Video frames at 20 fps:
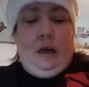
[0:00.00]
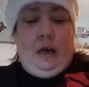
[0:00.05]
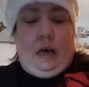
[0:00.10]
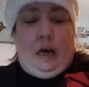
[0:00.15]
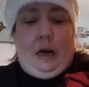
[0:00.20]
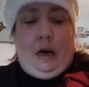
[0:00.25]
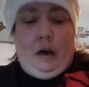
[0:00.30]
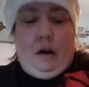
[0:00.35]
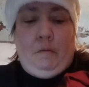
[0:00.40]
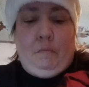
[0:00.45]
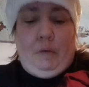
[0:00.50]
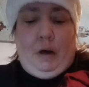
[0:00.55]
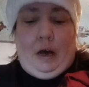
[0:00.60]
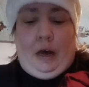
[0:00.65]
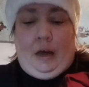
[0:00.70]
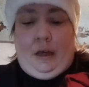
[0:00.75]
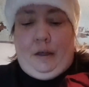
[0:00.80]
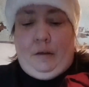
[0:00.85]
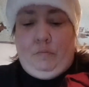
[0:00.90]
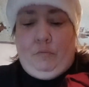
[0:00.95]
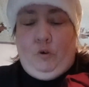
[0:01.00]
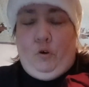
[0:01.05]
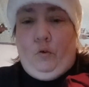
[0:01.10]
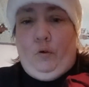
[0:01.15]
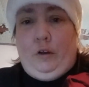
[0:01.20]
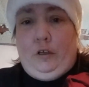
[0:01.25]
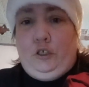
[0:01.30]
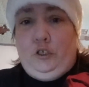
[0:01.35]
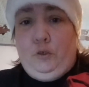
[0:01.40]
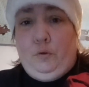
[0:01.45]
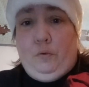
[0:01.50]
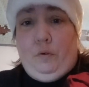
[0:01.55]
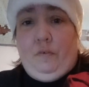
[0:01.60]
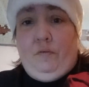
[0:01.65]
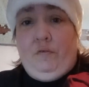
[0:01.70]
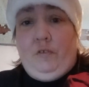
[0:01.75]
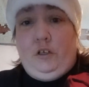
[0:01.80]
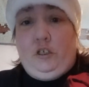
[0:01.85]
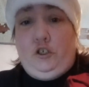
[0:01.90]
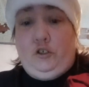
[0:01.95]
I am going to
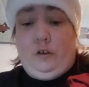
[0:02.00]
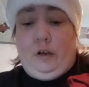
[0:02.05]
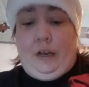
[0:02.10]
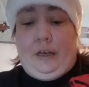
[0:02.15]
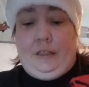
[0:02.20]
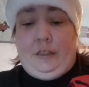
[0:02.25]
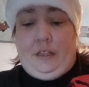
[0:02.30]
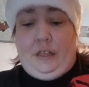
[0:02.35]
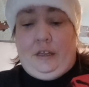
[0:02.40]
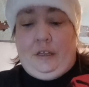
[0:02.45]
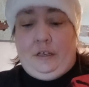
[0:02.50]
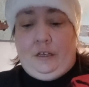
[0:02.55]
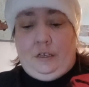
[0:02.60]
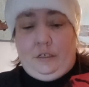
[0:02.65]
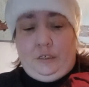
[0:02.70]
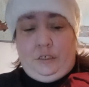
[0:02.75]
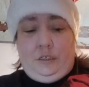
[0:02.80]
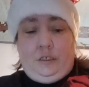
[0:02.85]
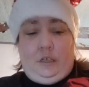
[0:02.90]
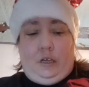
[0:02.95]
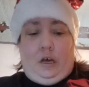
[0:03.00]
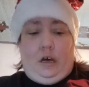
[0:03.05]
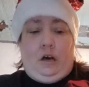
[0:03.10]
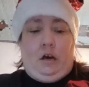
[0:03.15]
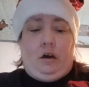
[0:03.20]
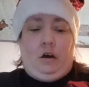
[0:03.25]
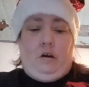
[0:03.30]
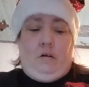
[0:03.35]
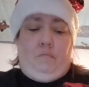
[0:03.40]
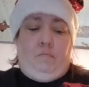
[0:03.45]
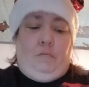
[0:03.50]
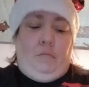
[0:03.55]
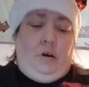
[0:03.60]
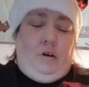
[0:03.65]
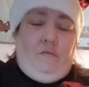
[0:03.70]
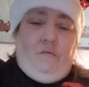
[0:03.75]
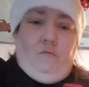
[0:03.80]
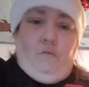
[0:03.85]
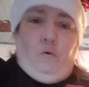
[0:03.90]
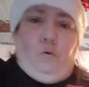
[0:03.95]
refrigerate this
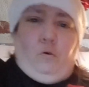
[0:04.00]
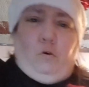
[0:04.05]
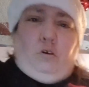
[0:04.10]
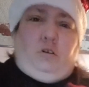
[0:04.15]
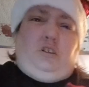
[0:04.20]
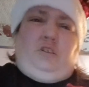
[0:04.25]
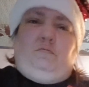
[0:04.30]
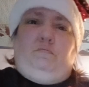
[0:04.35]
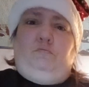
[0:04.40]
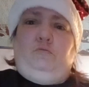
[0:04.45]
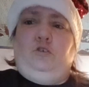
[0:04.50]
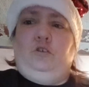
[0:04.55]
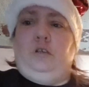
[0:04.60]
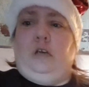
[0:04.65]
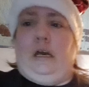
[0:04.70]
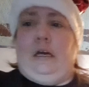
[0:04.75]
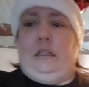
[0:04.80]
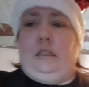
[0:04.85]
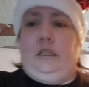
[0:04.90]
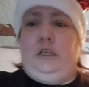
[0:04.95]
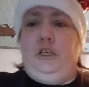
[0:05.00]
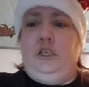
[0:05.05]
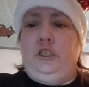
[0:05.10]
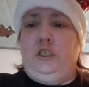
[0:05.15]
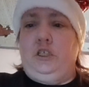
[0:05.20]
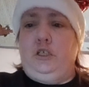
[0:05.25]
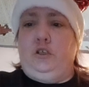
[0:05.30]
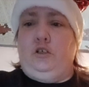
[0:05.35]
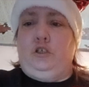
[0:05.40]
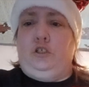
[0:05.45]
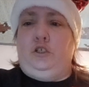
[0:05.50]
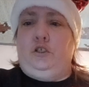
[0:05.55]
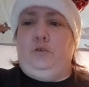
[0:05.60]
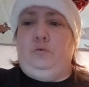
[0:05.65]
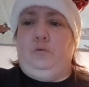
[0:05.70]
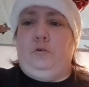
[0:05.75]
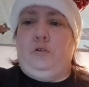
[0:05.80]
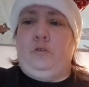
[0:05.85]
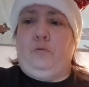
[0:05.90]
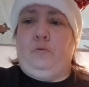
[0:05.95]
for at least a good
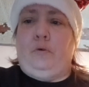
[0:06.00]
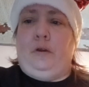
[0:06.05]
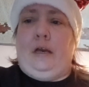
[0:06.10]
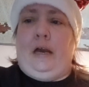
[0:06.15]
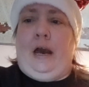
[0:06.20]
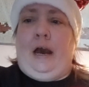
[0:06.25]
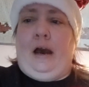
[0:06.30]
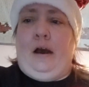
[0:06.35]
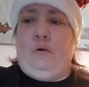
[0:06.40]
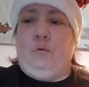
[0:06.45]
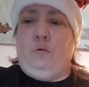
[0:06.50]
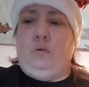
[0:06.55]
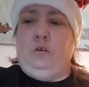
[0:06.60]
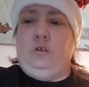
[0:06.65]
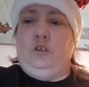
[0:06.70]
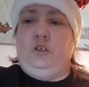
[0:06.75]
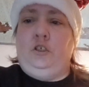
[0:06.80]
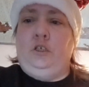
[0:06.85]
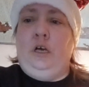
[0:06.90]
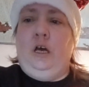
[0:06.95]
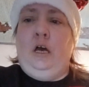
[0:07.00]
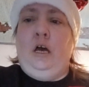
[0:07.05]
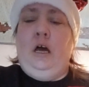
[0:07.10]
2 to 3 hours.